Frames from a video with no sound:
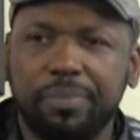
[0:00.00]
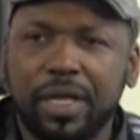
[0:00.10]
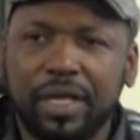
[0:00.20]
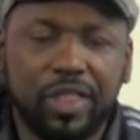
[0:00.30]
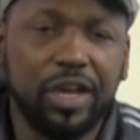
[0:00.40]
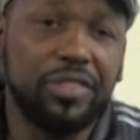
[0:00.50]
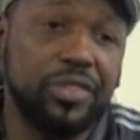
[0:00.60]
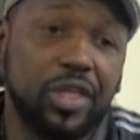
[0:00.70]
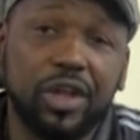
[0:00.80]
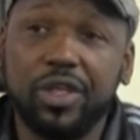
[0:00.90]

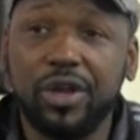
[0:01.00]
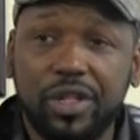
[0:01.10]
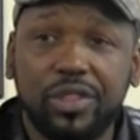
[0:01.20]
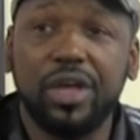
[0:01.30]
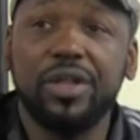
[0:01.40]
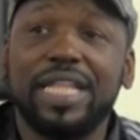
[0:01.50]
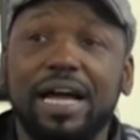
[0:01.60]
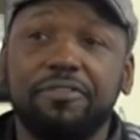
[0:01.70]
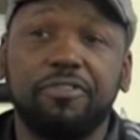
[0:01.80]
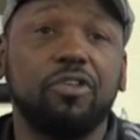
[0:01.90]
The only
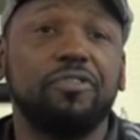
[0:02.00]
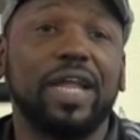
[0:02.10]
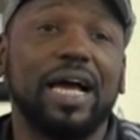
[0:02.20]
downfall for